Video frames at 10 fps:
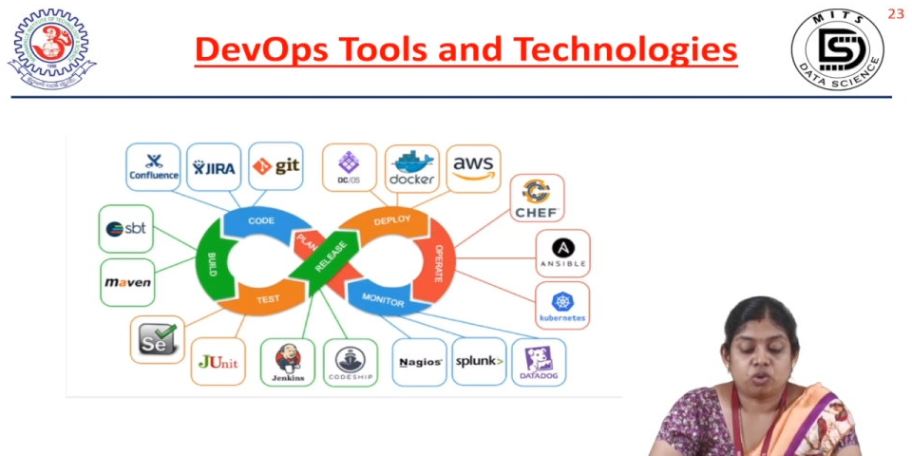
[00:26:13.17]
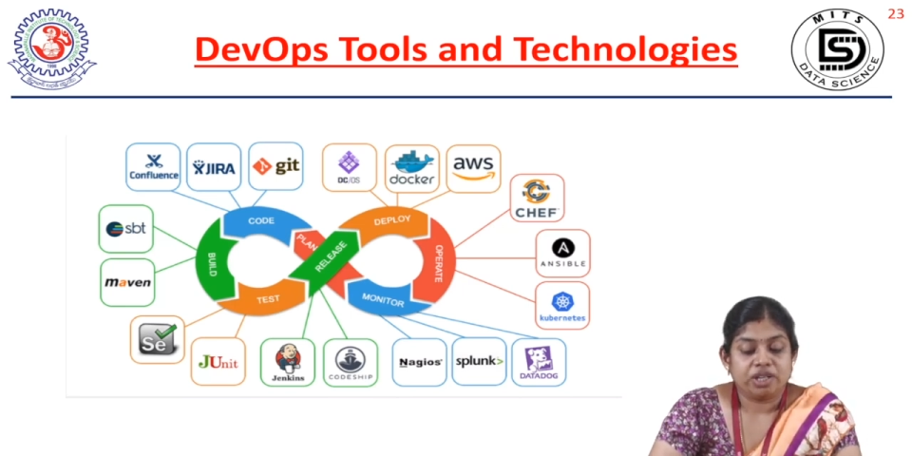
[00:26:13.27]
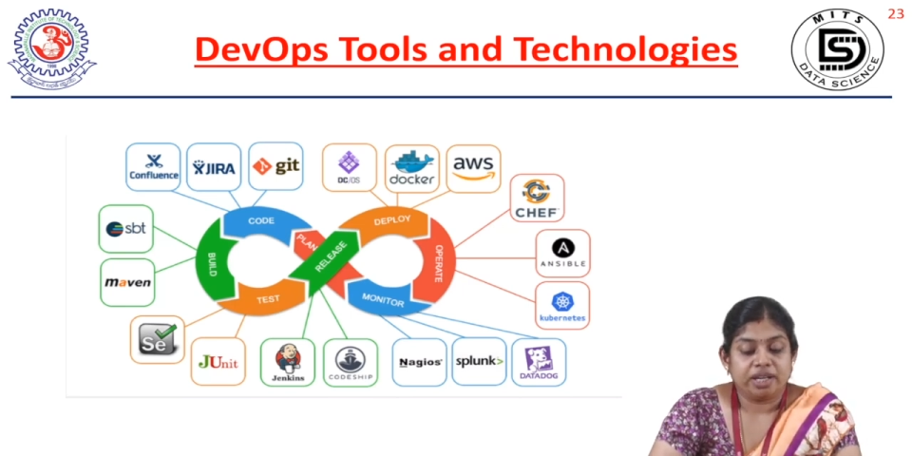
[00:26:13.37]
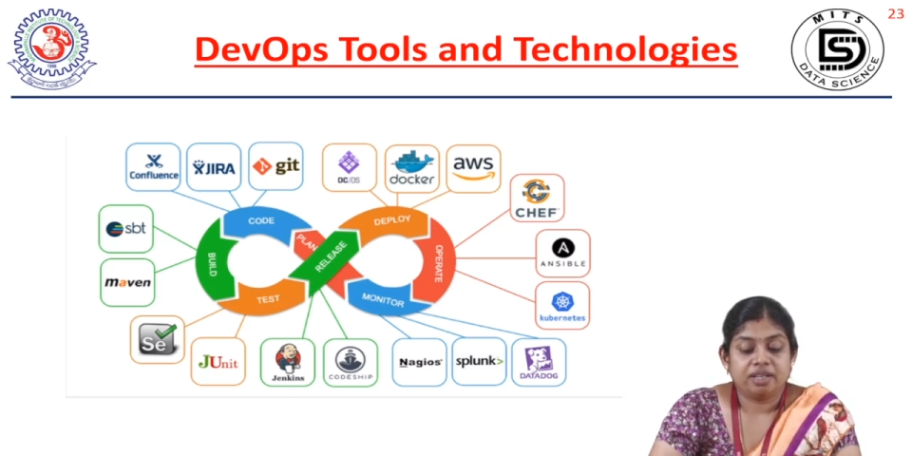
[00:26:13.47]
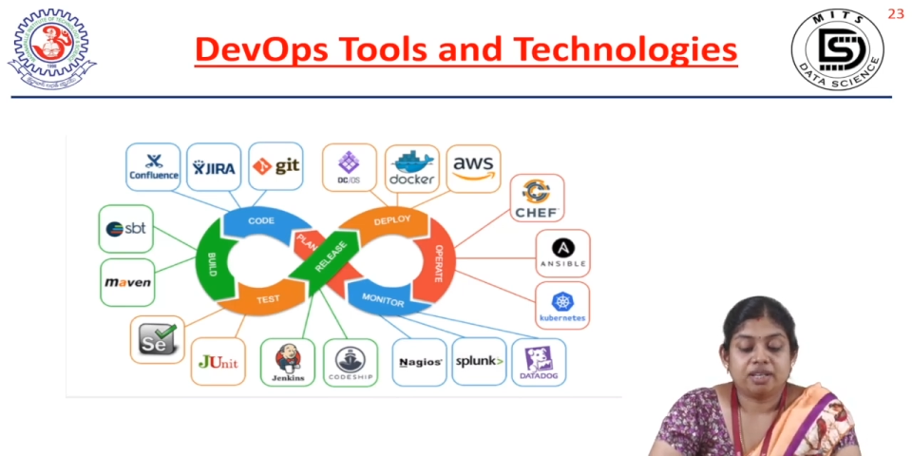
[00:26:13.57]

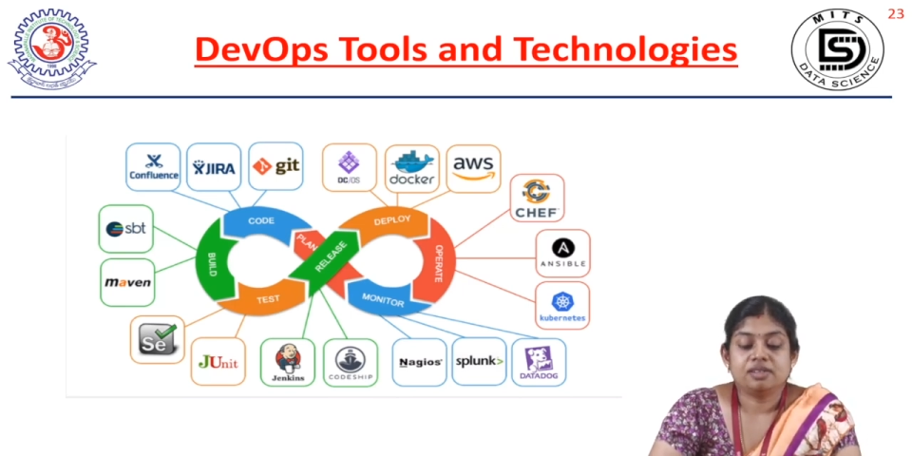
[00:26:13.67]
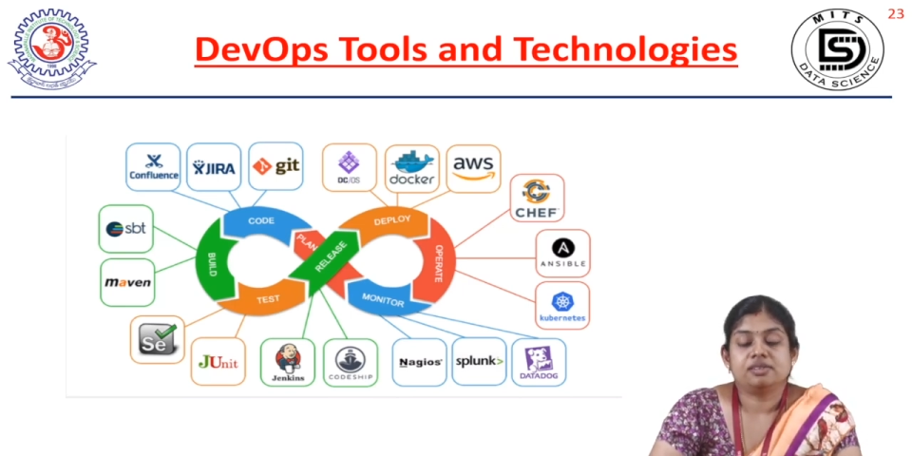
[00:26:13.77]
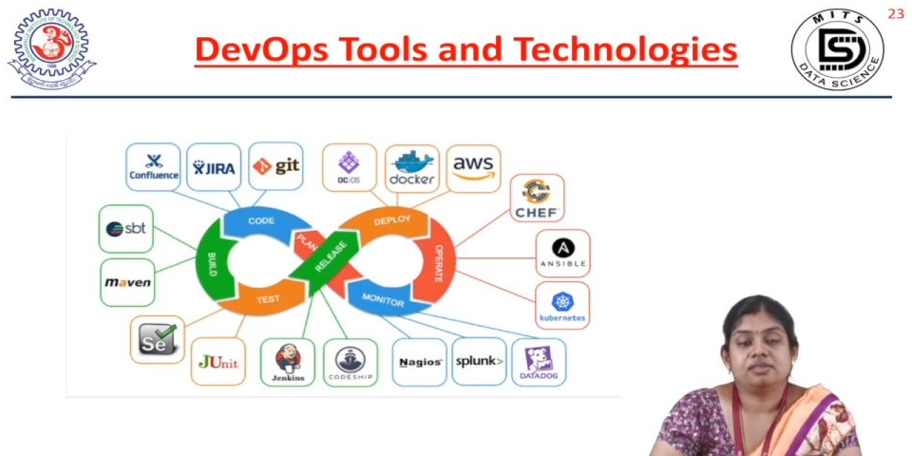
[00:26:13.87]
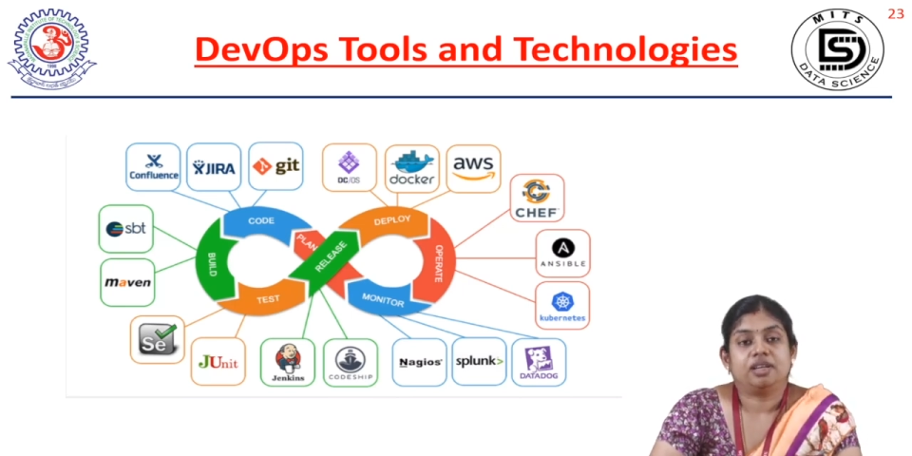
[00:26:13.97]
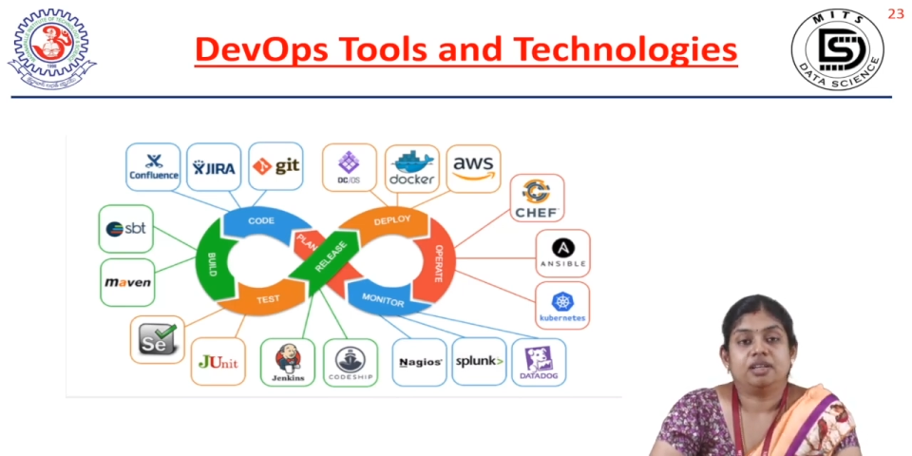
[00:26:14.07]
Jenkins is
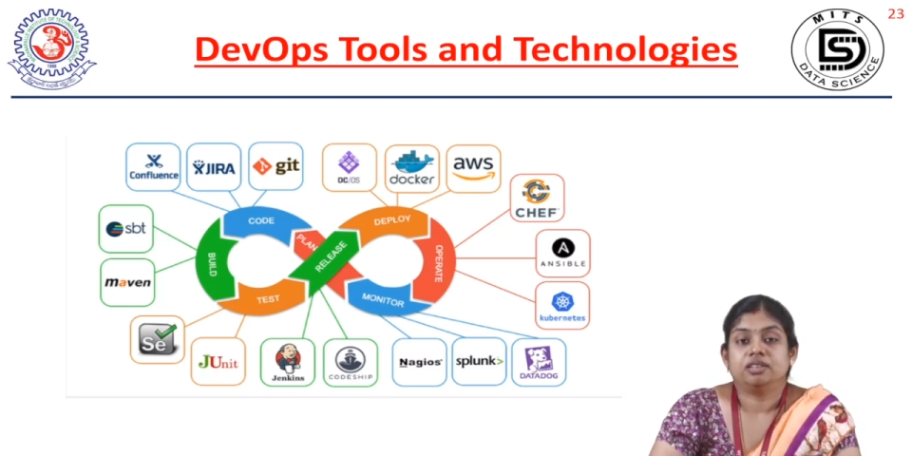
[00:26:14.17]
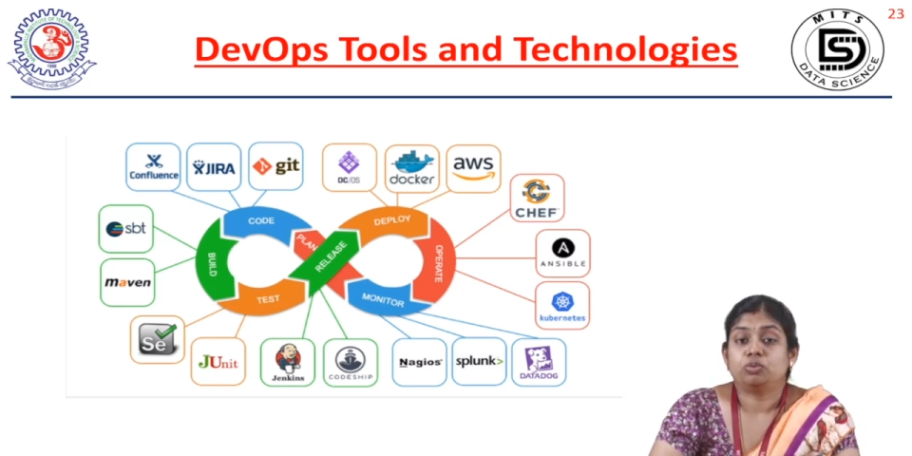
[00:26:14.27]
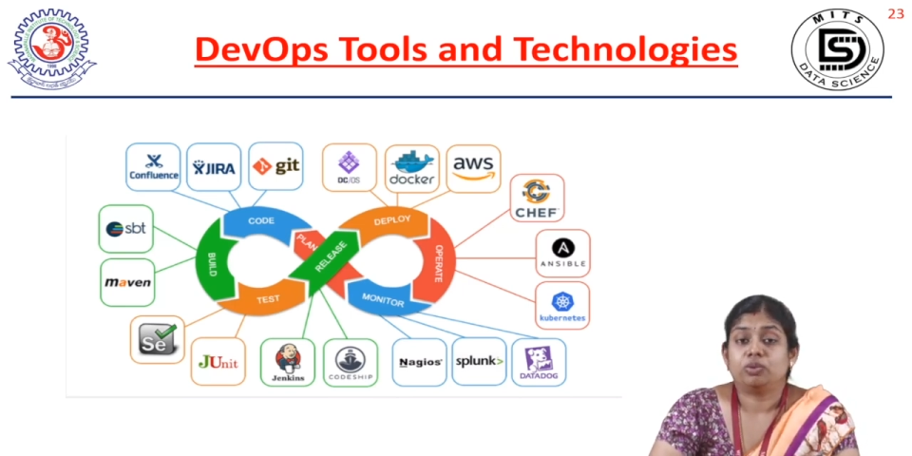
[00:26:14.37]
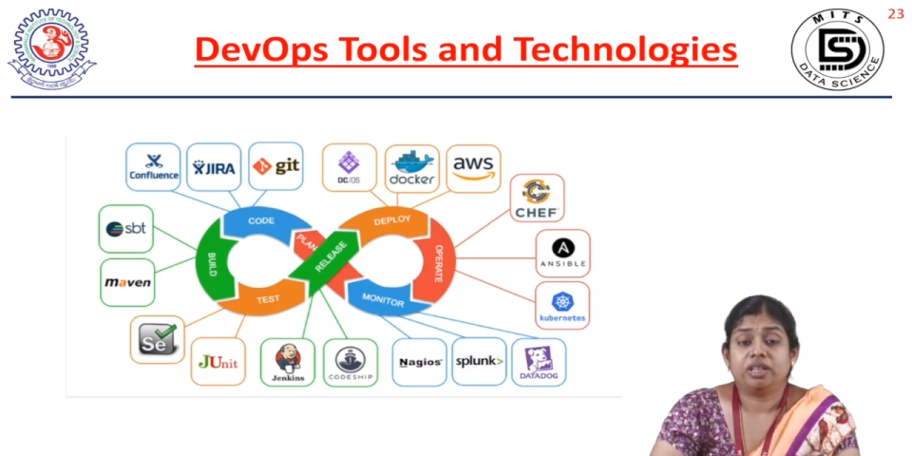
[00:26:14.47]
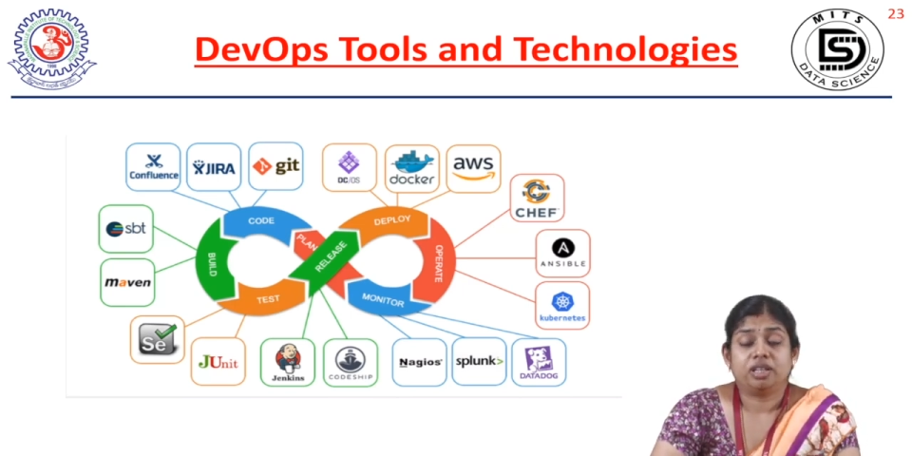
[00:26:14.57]
another
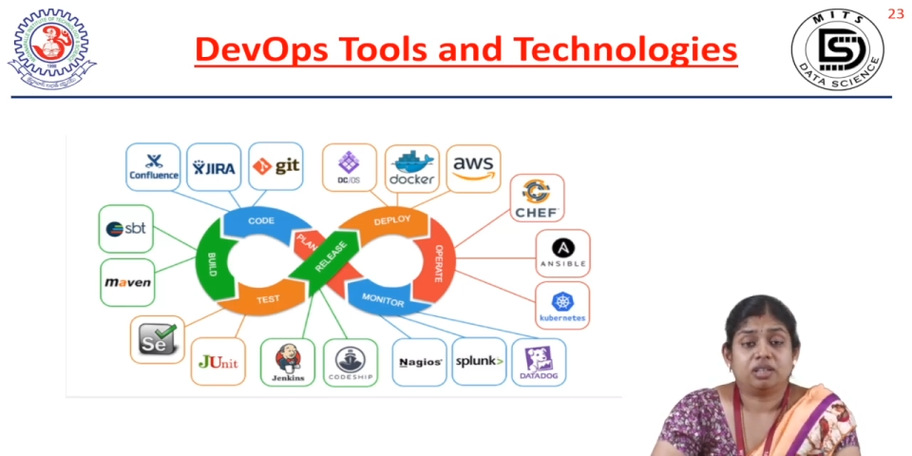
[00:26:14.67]
one,